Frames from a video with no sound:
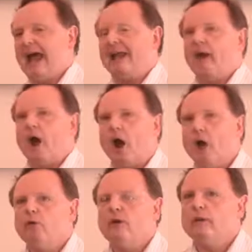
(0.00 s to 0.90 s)
And
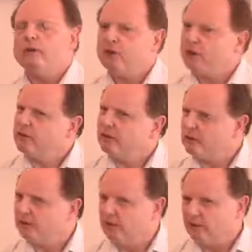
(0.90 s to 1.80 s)
only the children
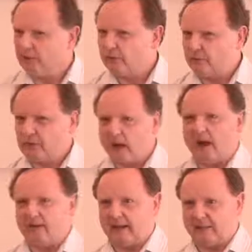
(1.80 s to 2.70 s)
can do this for the
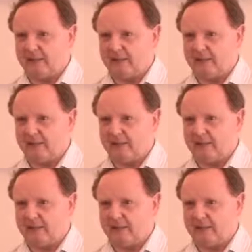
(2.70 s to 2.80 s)
child,